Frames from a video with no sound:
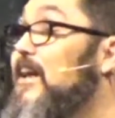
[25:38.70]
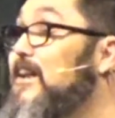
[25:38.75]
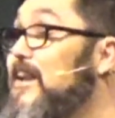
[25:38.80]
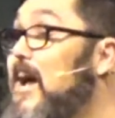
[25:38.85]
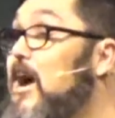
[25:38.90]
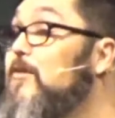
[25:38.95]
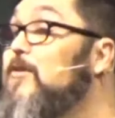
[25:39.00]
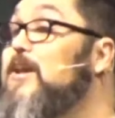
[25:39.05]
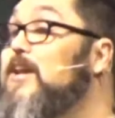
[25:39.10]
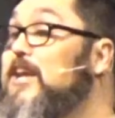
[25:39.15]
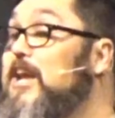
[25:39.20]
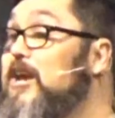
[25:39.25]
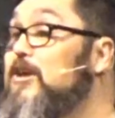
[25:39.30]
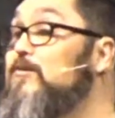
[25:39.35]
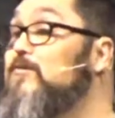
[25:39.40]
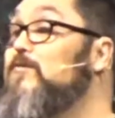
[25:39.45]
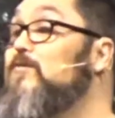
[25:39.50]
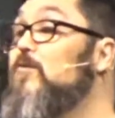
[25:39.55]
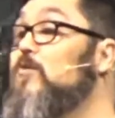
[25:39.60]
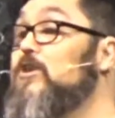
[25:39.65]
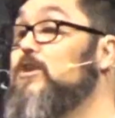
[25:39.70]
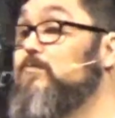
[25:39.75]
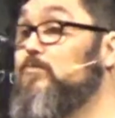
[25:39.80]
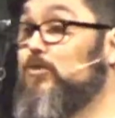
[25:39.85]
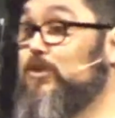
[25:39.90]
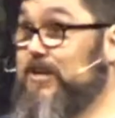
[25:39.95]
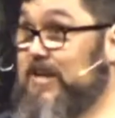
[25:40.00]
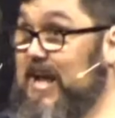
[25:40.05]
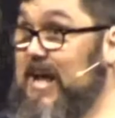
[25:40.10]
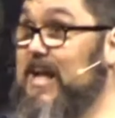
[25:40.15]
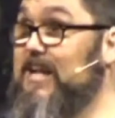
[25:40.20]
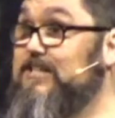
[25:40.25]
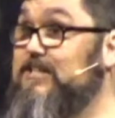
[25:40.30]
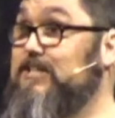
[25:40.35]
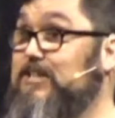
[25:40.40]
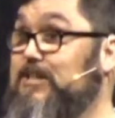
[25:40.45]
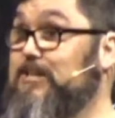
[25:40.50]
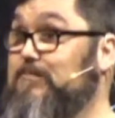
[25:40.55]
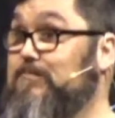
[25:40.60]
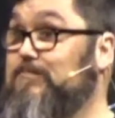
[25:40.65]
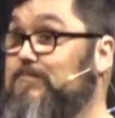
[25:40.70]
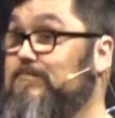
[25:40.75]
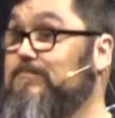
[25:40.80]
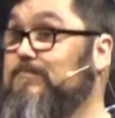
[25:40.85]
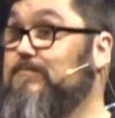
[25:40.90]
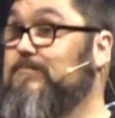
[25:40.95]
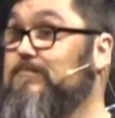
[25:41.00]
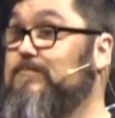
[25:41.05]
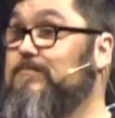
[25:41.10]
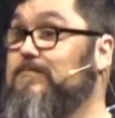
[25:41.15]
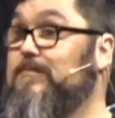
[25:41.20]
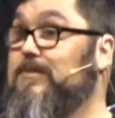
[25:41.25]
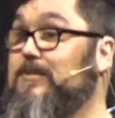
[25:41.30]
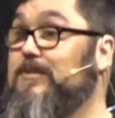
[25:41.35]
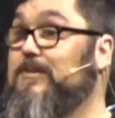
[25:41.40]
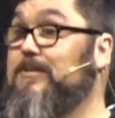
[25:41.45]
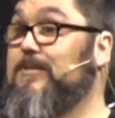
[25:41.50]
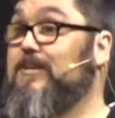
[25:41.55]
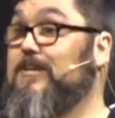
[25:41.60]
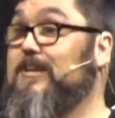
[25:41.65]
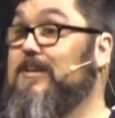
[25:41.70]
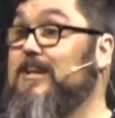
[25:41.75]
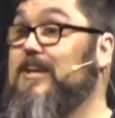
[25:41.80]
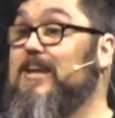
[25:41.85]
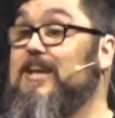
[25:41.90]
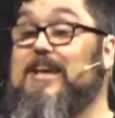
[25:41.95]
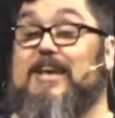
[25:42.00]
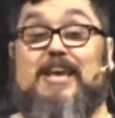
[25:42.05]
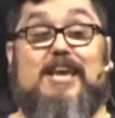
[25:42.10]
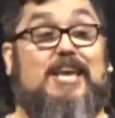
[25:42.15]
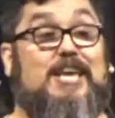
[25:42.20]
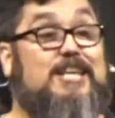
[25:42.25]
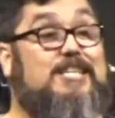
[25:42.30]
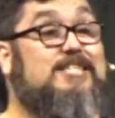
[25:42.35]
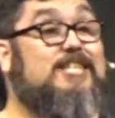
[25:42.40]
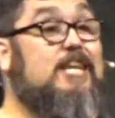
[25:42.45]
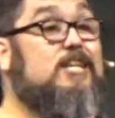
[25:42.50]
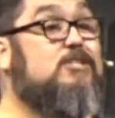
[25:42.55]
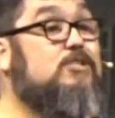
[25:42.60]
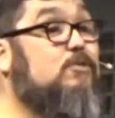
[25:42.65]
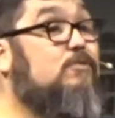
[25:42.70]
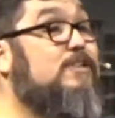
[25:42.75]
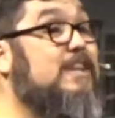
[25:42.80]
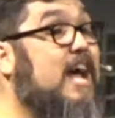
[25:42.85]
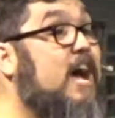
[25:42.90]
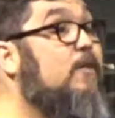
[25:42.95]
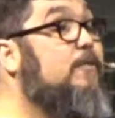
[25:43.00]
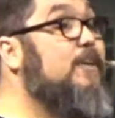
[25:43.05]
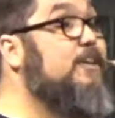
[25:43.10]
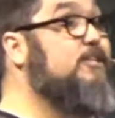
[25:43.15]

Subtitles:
Now they can't afford to put gas in them. He said, so now they